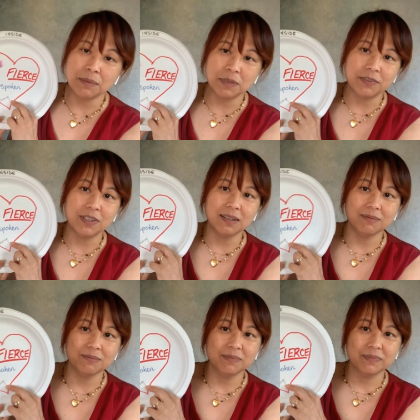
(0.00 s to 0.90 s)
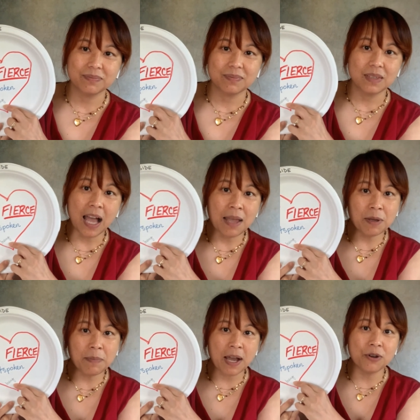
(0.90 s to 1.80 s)
loving. I'm
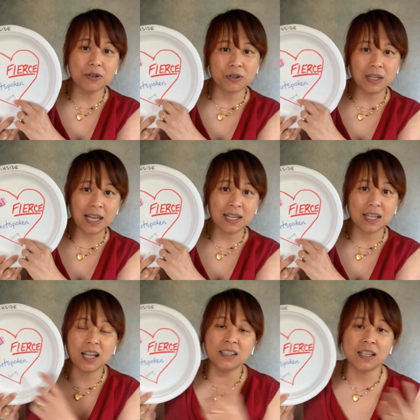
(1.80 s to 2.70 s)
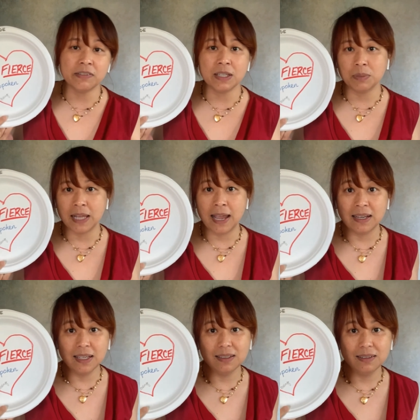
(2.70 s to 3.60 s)
about creating a loving planet.